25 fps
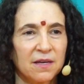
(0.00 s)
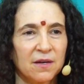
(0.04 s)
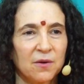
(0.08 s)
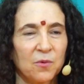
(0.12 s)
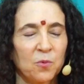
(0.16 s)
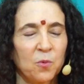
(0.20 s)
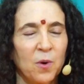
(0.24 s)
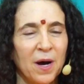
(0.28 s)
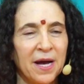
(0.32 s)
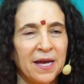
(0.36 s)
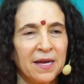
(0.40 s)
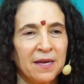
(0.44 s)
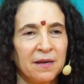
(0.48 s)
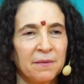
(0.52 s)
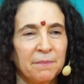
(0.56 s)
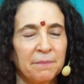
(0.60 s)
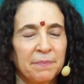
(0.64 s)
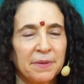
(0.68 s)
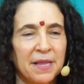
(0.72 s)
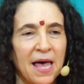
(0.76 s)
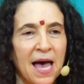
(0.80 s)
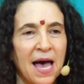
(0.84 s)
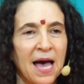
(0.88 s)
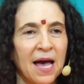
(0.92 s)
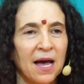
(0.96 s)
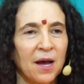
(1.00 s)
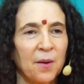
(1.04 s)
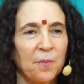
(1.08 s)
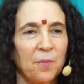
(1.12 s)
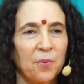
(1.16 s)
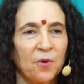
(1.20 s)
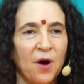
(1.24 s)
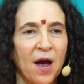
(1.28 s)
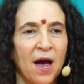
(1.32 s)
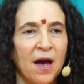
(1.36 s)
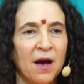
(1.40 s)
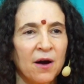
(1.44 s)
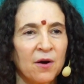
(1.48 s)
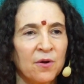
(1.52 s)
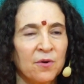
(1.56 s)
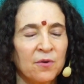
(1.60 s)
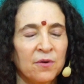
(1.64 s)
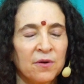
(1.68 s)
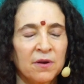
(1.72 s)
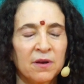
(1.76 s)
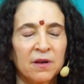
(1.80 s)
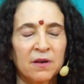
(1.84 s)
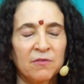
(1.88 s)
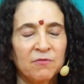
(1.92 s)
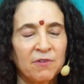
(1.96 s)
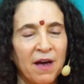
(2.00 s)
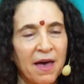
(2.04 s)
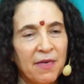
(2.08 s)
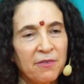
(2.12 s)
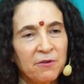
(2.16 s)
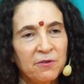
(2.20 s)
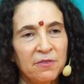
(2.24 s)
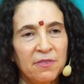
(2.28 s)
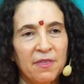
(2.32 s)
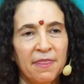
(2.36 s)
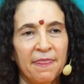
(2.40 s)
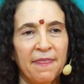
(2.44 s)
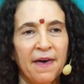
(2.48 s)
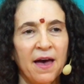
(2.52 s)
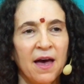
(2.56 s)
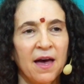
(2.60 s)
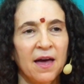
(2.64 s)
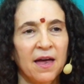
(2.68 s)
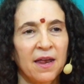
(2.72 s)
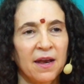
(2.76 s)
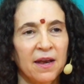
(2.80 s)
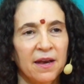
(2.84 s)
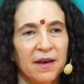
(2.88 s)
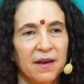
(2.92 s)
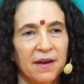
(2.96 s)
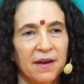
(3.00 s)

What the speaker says: white, black, brown, rather than that,